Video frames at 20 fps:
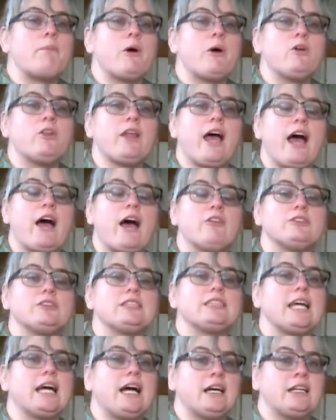Both have
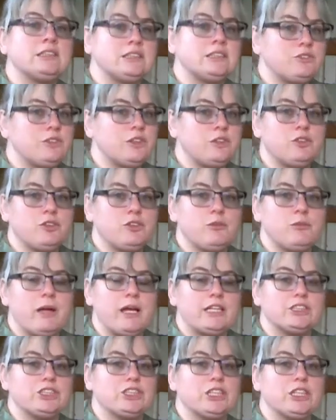tons of
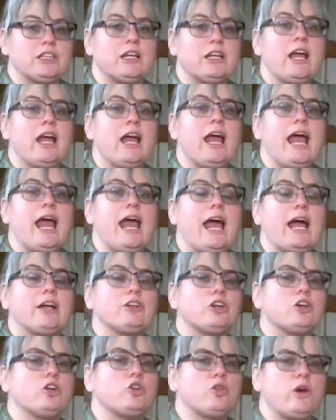information
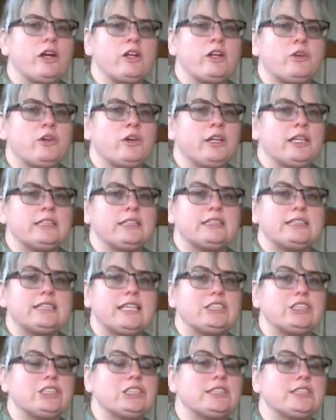and are great
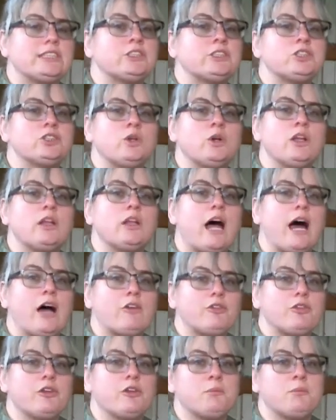organizations that do a
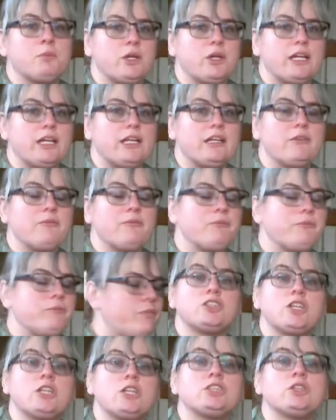lot for the breed.
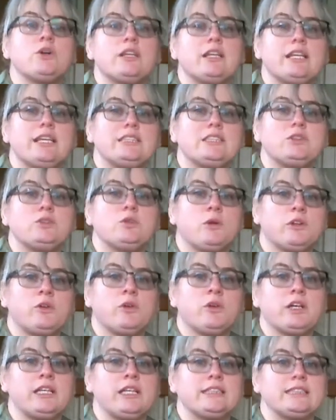There's also at least one
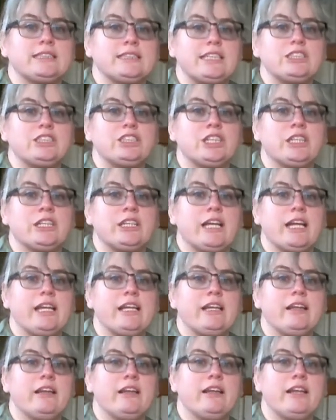organization
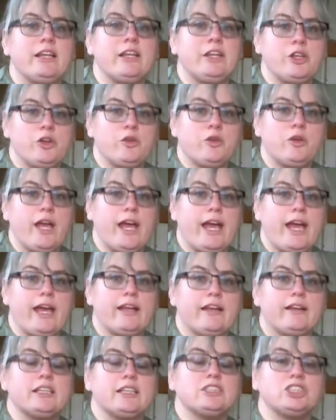in the UK,
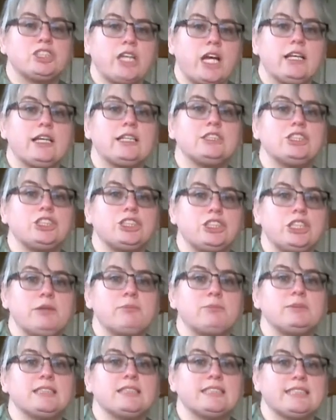the Shetland
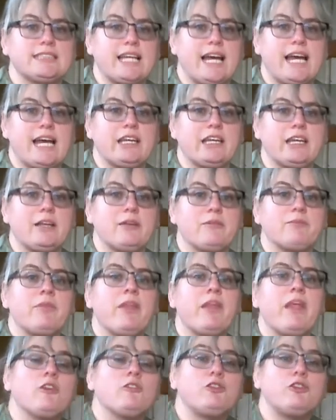Sheep Society.
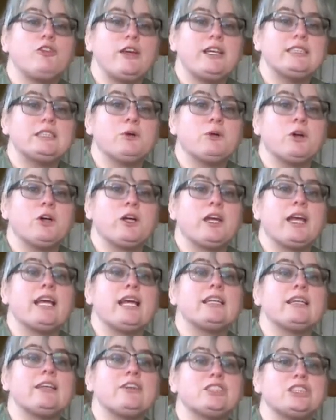On Facebook,
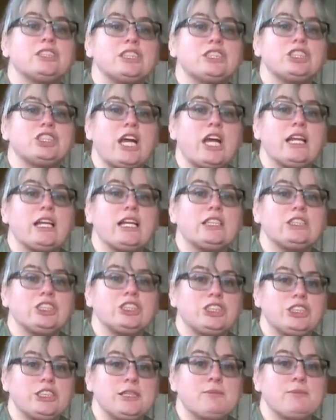there's the
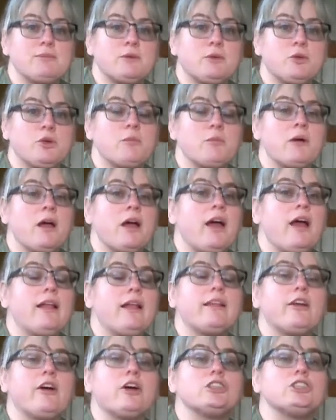Shetland Sheep Group.
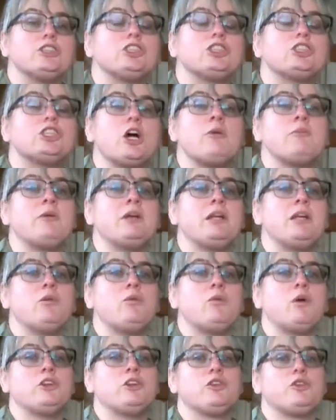There are so
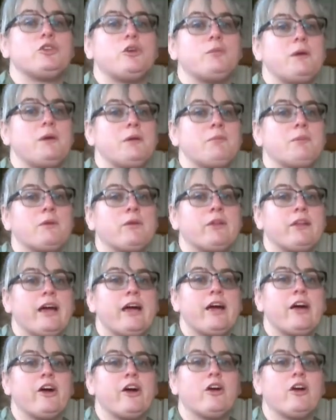many wonderful people
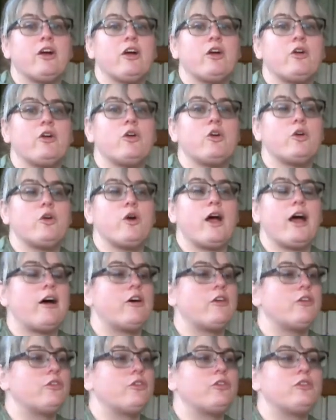there who
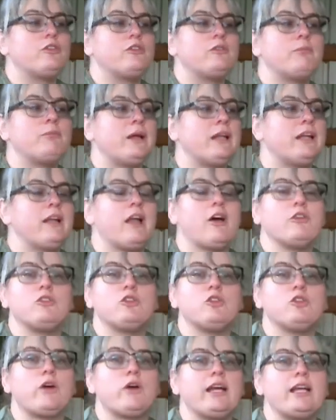have been
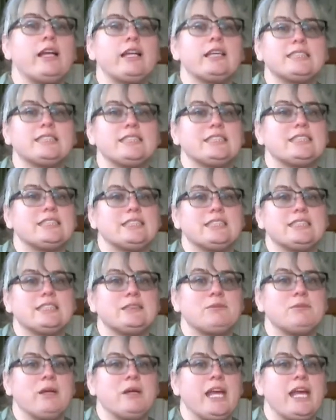of great assistance
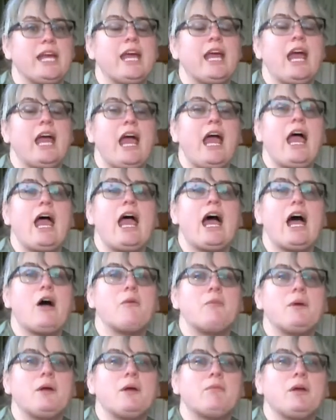to me,
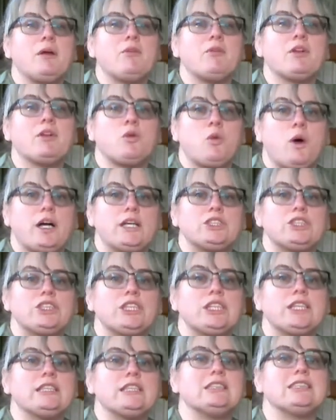helping me with
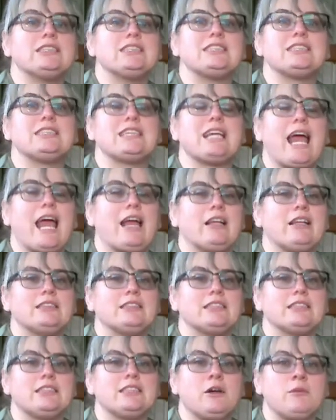questions
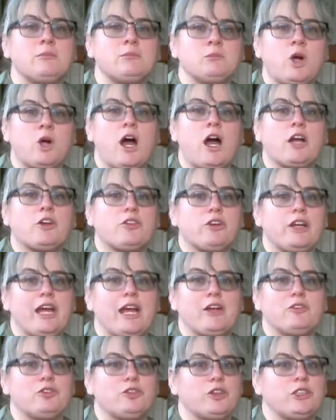and
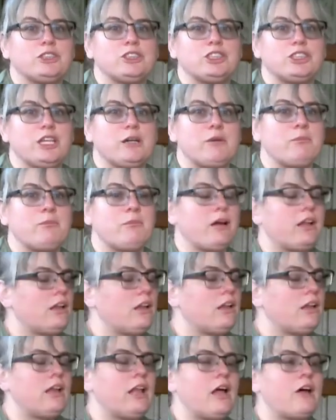camaraderie and friendship.
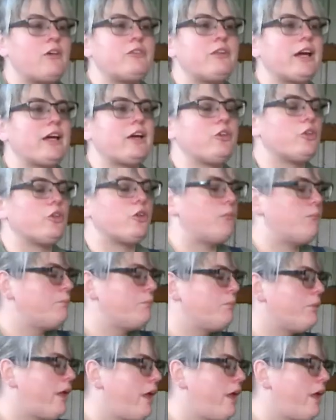Love that group.